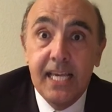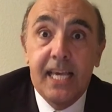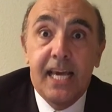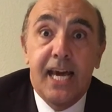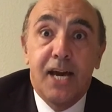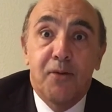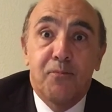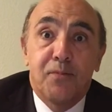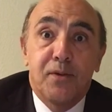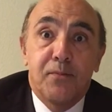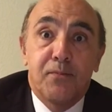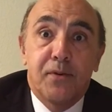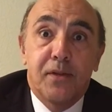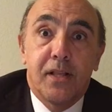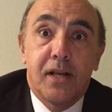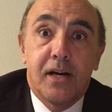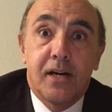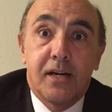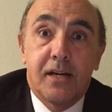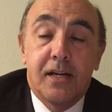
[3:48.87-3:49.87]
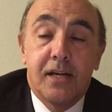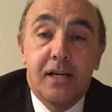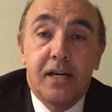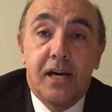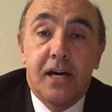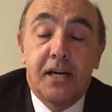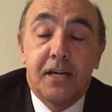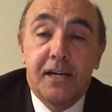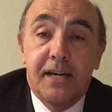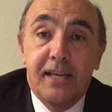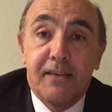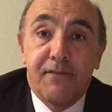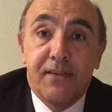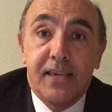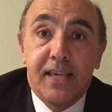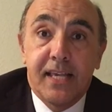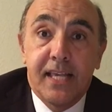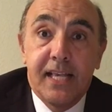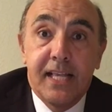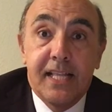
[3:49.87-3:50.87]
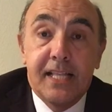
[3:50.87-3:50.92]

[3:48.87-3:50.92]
how people are living,